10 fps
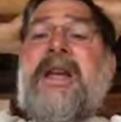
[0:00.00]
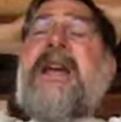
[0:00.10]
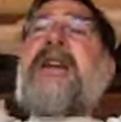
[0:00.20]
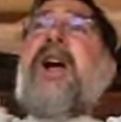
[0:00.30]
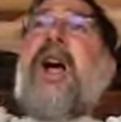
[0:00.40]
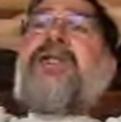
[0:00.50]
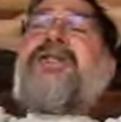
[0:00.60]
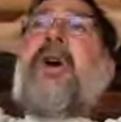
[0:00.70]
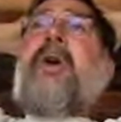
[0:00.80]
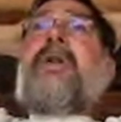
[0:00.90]
It
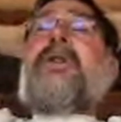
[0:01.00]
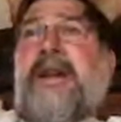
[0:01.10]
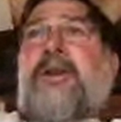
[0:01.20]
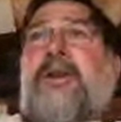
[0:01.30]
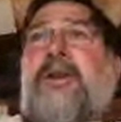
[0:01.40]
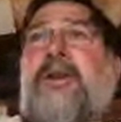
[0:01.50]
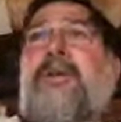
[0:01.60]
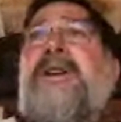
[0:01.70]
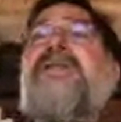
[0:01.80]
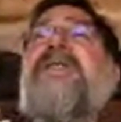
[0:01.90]
also
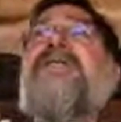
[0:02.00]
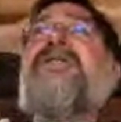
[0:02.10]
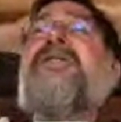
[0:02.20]
increases